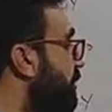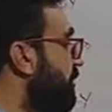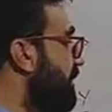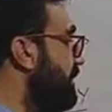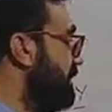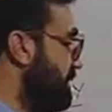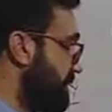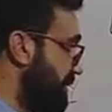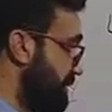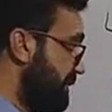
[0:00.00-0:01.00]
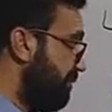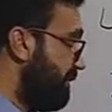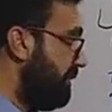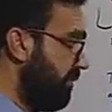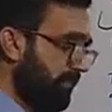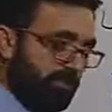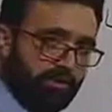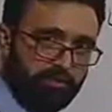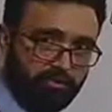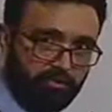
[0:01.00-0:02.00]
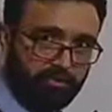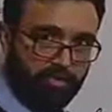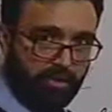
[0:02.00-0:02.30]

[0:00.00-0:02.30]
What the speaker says: of radiation is the beam of electron,